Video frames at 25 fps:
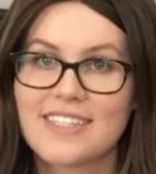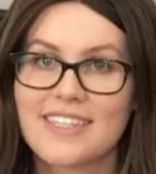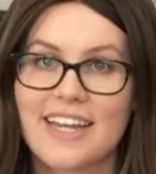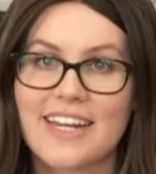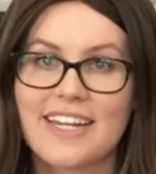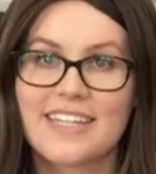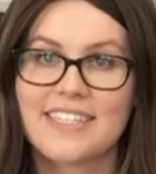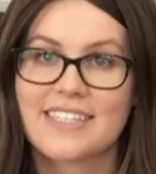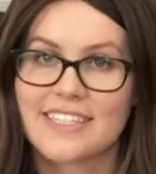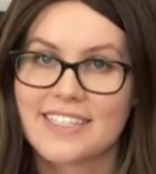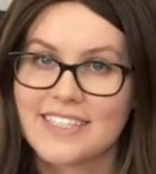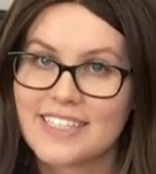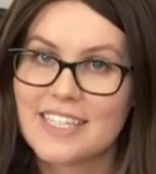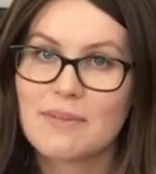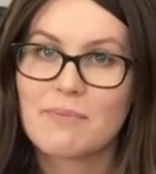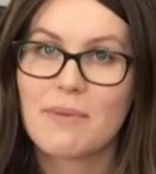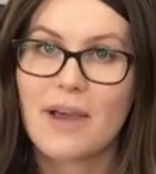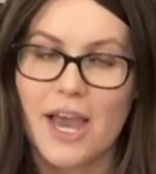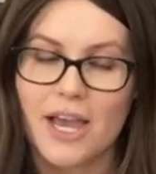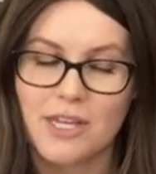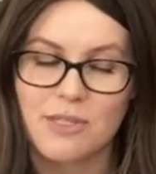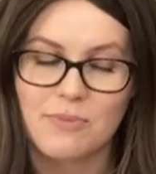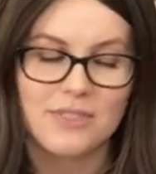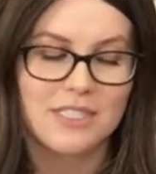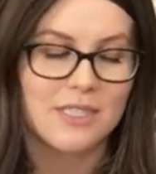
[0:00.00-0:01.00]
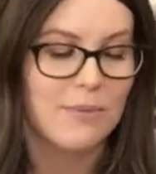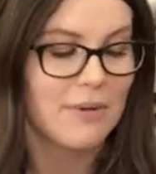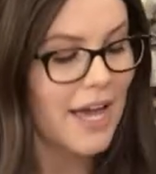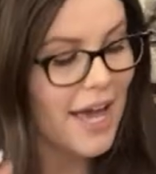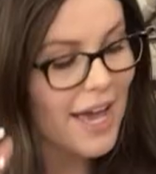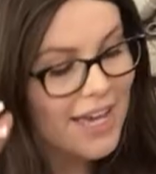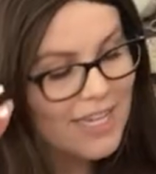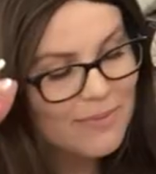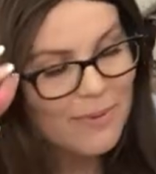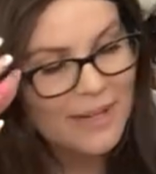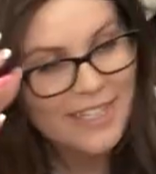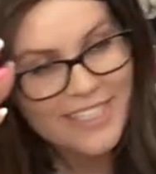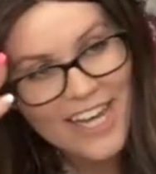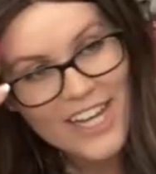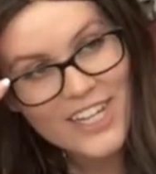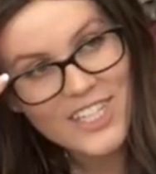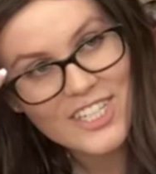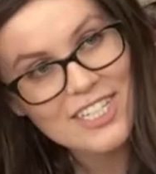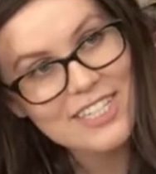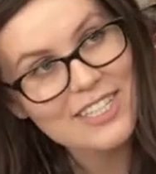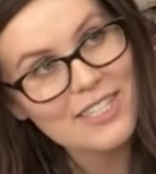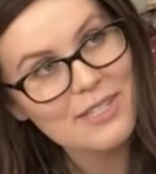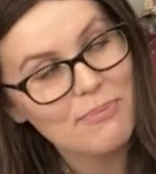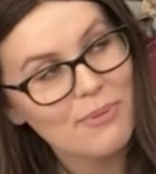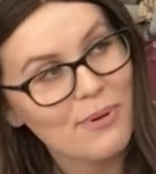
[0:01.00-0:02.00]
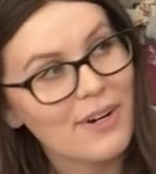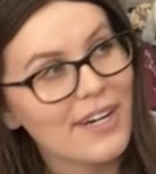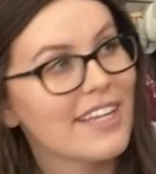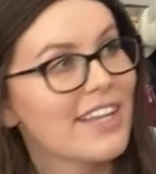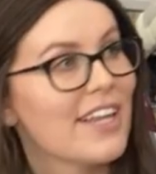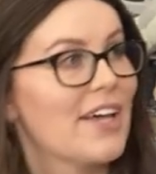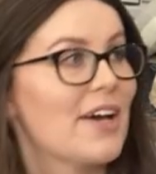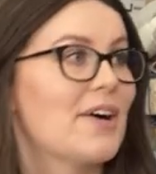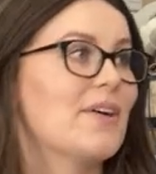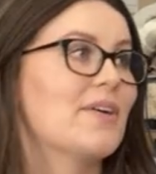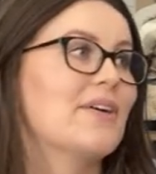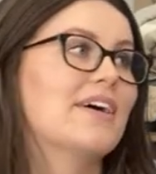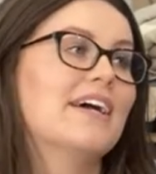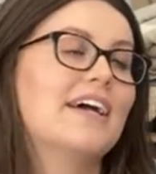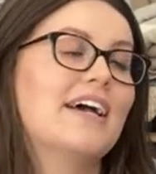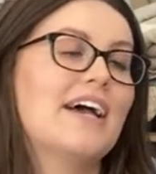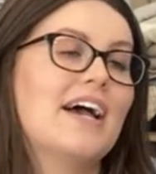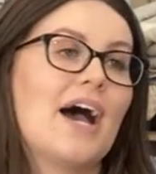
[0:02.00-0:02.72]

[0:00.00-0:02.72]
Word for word: I need to keep my ex expectations pretty low.